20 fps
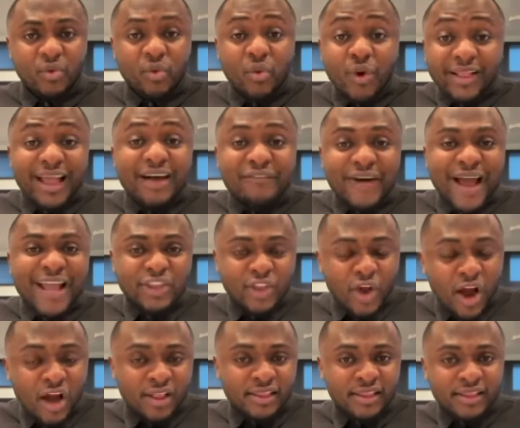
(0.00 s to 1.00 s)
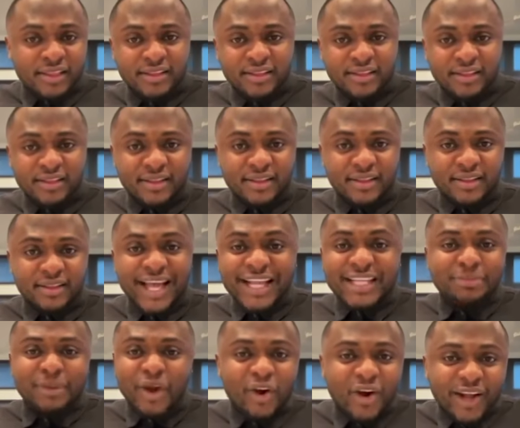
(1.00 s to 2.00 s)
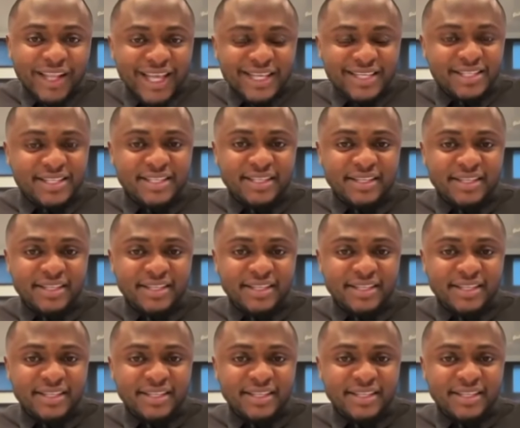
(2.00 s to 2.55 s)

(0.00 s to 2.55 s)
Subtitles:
What have I done? Let's be honest.